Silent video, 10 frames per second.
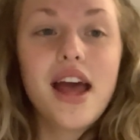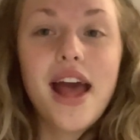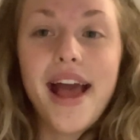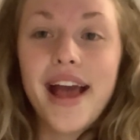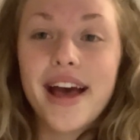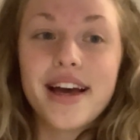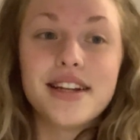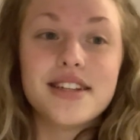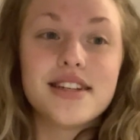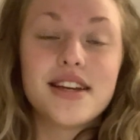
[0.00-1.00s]

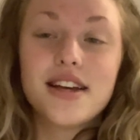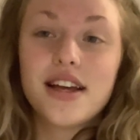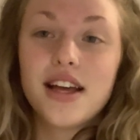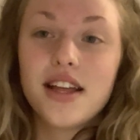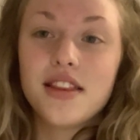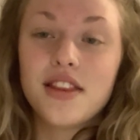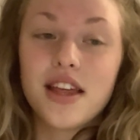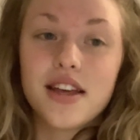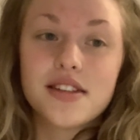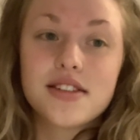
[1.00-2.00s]
and
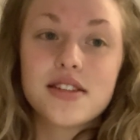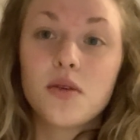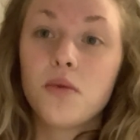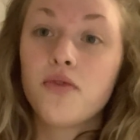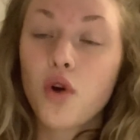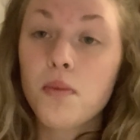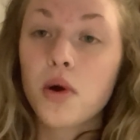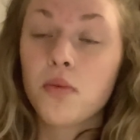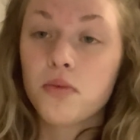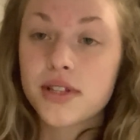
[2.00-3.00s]
this former
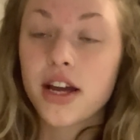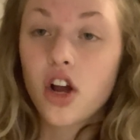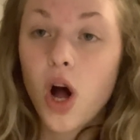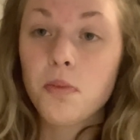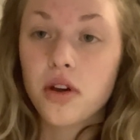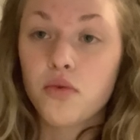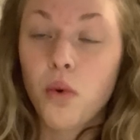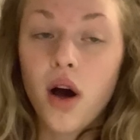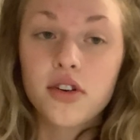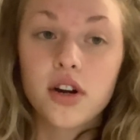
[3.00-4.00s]
second copy of
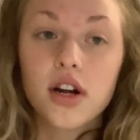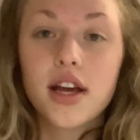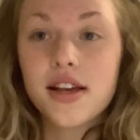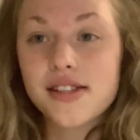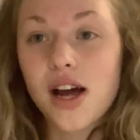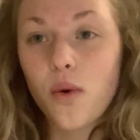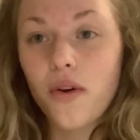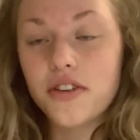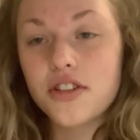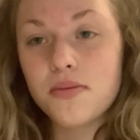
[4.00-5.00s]
water is now
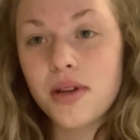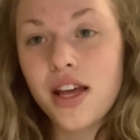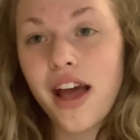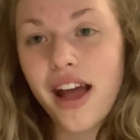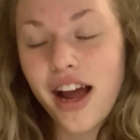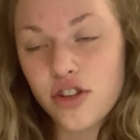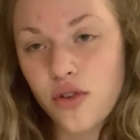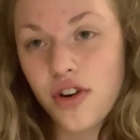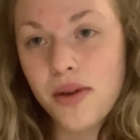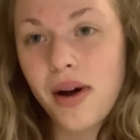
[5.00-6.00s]
going to be a
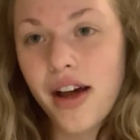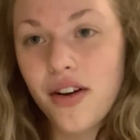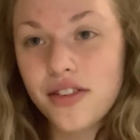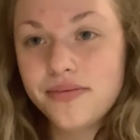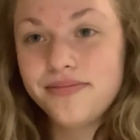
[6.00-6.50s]
hydronium ion.